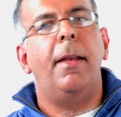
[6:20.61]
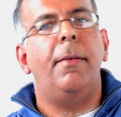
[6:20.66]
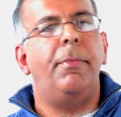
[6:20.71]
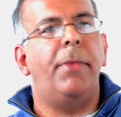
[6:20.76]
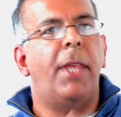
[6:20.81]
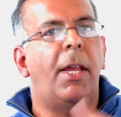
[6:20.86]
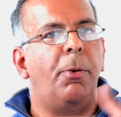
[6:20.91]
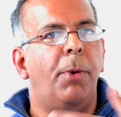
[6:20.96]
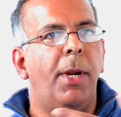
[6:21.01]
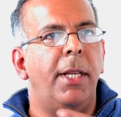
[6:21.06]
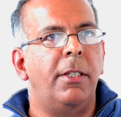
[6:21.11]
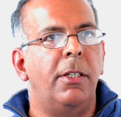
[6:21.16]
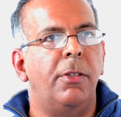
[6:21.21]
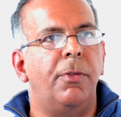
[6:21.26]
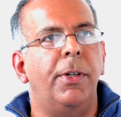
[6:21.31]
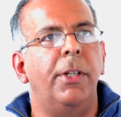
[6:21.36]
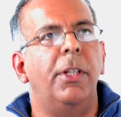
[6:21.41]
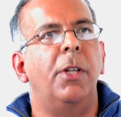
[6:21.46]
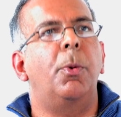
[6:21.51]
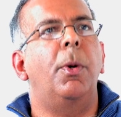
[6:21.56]
That raises
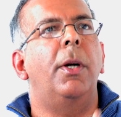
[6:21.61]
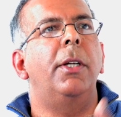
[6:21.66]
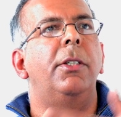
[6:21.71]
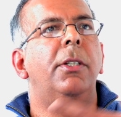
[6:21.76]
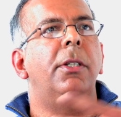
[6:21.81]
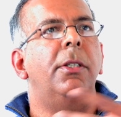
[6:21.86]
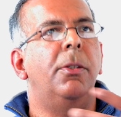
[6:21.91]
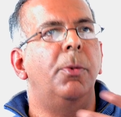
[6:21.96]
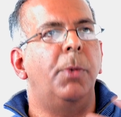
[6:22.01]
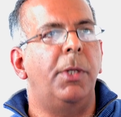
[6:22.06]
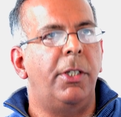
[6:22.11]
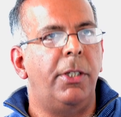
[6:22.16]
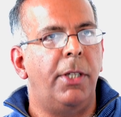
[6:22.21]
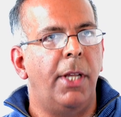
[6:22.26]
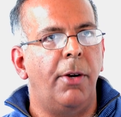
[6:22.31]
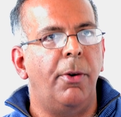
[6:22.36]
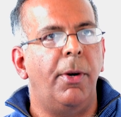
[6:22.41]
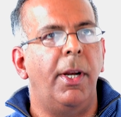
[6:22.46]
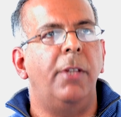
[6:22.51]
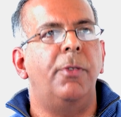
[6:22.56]
further questions, which
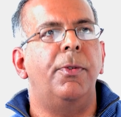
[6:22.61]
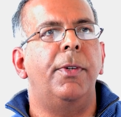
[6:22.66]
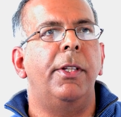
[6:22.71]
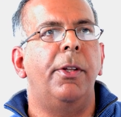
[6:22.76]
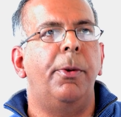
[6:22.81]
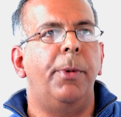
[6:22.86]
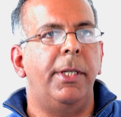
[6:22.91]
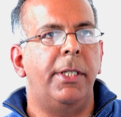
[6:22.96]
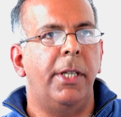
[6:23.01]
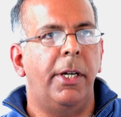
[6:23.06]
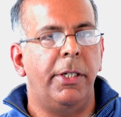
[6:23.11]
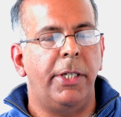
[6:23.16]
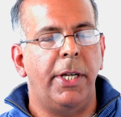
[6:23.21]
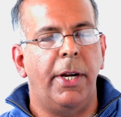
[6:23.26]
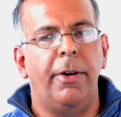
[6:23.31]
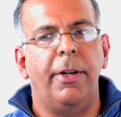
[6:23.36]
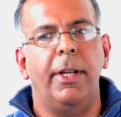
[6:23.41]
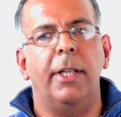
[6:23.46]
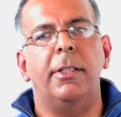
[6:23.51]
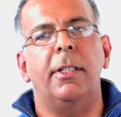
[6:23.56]
generates further research
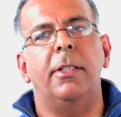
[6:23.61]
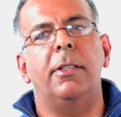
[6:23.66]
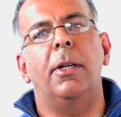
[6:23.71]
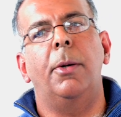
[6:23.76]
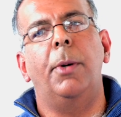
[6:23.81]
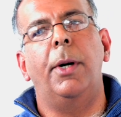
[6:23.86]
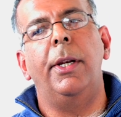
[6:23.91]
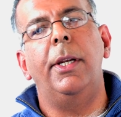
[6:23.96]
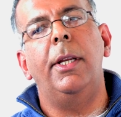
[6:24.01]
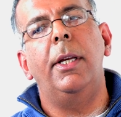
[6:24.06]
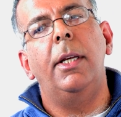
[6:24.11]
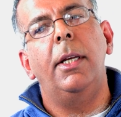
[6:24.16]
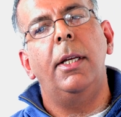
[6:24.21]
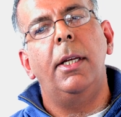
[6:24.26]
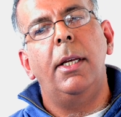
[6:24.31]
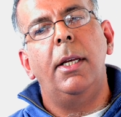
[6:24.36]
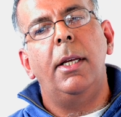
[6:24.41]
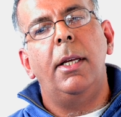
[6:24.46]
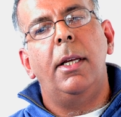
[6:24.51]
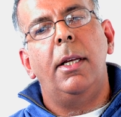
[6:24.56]
areas and so on.
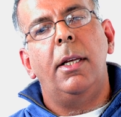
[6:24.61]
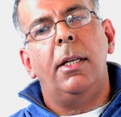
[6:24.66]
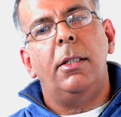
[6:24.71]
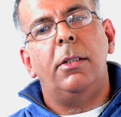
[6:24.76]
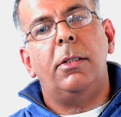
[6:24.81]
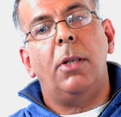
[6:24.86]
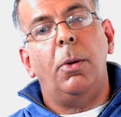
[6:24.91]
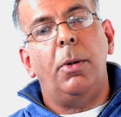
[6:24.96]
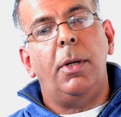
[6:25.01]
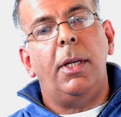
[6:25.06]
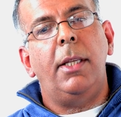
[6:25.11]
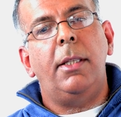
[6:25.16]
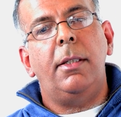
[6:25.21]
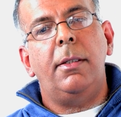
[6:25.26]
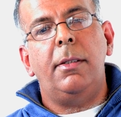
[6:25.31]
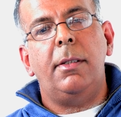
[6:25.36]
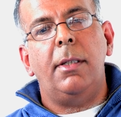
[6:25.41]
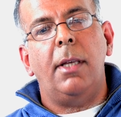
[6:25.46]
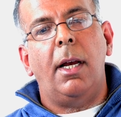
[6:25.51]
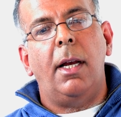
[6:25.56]
So
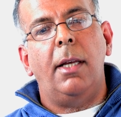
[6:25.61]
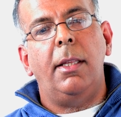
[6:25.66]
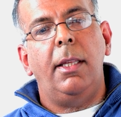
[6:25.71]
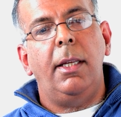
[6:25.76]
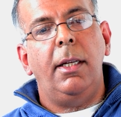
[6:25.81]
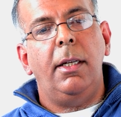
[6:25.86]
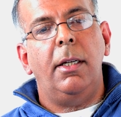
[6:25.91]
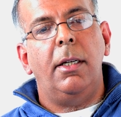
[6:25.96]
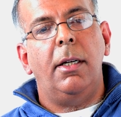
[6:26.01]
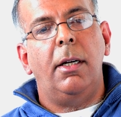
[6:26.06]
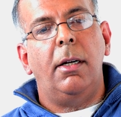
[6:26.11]
it's, I think